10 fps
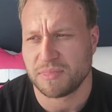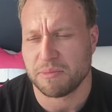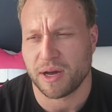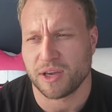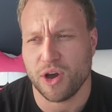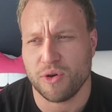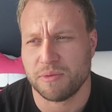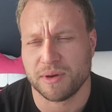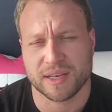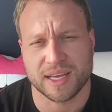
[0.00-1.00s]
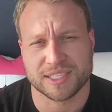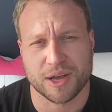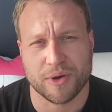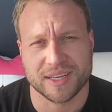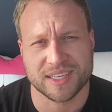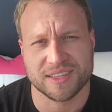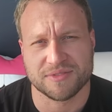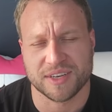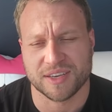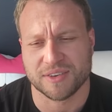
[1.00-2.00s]
keep on going. But that's not why I did
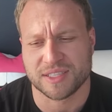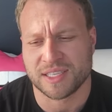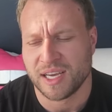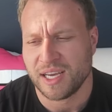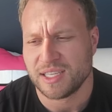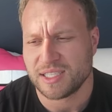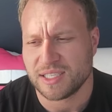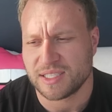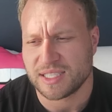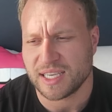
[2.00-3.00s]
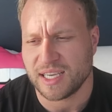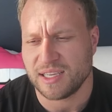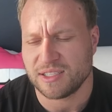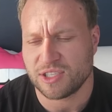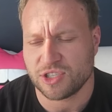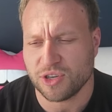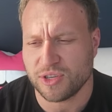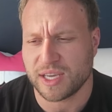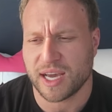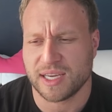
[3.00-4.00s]
this video. It's to show
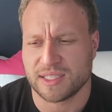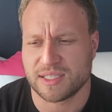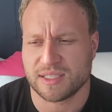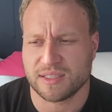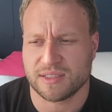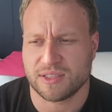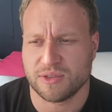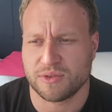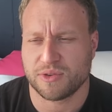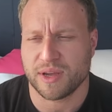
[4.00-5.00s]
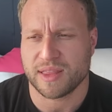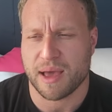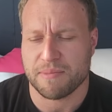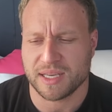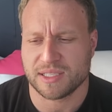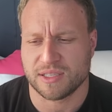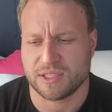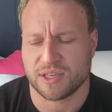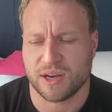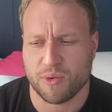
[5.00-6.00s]
you guys, to create that
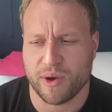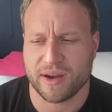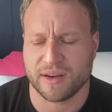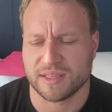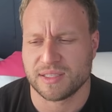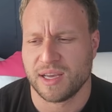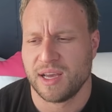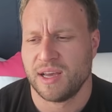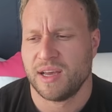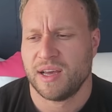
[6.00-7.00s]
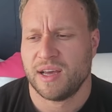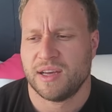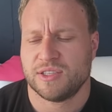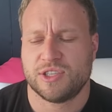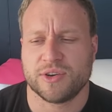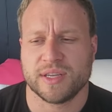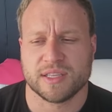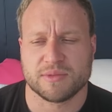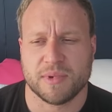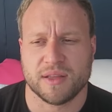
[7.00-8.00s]
message and awareness during
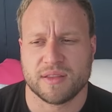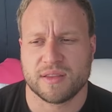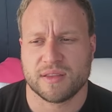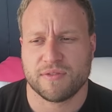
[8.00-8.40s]
this month.